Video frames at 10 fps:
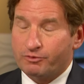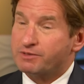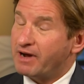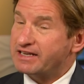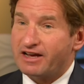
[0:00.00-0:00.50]

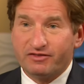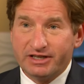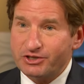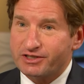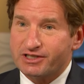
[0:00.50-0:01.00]
which by
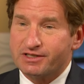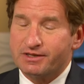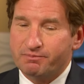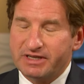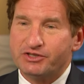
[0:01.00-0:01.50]
definition
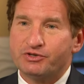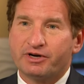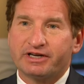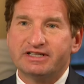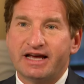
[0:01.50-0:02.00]
means you
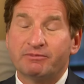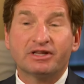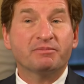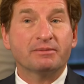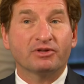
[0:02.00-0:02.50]
are condemning
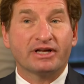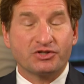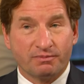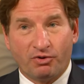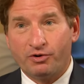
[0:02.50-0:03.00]
the people that
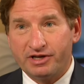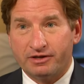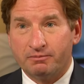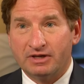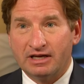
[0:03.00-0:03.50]
support
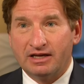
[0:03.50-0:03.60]
him